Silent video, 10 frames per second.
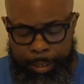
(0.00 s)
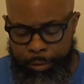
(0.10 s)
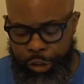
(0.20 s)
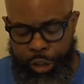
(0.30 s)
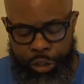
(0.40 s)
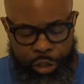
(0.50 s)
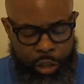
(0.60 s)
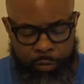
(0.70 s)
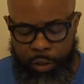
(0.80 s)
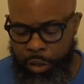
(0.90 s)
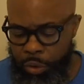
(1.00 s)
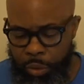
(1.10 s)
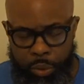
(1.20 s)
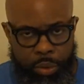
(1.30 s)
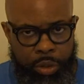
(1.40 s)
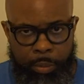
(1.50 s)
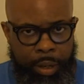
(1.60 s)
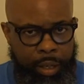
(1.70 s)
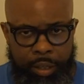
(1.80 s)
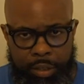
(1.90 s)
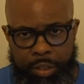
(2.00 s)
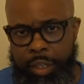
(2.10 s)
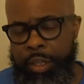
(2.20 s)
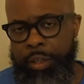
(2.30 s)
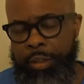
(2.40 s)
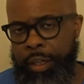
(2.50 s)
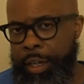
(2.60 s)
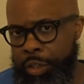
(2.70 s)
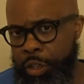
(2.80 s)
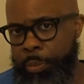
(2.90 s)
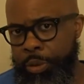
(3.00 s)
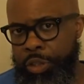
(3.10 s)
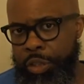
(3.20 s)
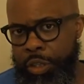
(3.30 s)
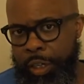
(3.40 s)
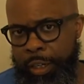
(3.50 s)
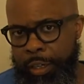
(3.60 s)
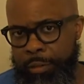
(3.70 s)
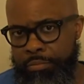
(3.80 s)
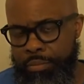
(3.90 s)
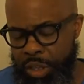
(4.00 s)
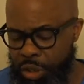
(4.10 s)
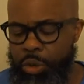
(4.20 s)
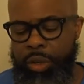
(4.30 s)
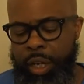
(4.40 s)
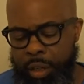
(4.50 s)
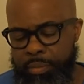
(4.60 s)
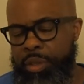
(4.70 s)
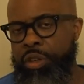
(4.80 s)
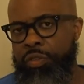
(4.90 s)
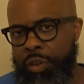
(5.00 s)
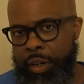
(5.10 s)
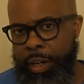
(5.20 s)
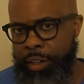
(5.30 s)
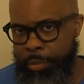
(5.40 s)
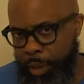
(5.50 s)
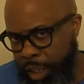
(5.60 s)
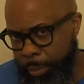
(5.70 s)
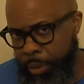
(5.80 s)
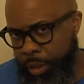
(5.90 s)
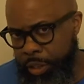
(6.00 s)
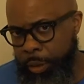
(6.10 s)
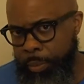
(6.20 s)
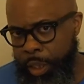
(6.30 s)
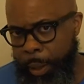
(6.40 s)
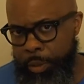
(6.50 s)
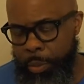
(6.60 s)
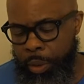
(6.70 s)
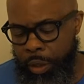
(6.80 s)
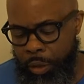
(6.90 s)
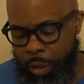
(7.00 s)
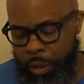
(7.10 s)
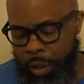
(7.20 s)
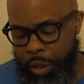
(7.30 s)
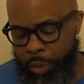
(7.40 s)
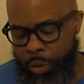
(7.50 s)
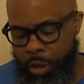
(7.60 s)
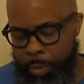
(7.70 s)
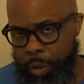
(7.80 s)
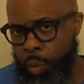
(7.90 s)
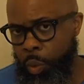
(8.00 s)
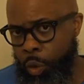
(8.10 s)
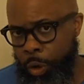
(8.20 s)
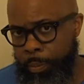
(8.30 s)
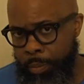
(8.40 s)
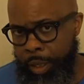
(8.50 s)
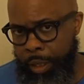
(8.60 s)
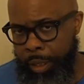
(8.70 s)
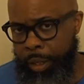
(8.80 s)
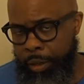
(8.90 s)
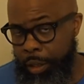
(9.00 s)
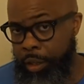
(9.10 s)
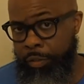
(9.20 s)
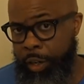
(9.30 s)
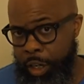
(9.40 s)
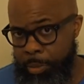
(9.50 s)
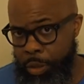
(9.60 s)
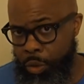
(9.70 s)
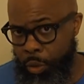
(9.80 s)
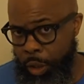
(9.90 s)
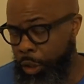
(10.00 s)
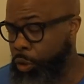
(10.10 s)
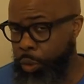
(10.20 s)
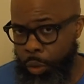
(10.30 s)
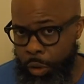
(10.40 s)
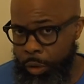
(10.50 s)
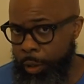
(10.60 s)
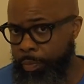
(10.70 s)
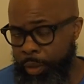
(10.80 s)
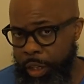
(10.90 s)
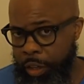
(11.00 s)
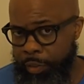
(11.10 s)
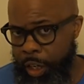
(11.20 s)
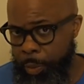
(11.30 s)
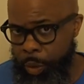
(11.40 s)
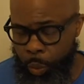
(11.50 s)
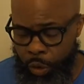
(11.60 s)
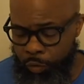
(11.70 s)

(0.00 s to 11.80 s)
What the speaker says: changing of the hues to balance the light temperature is okay so far. I can pick up on it sometimes depending on whether I'm in a warm lit environment or a cooler lit environment, where the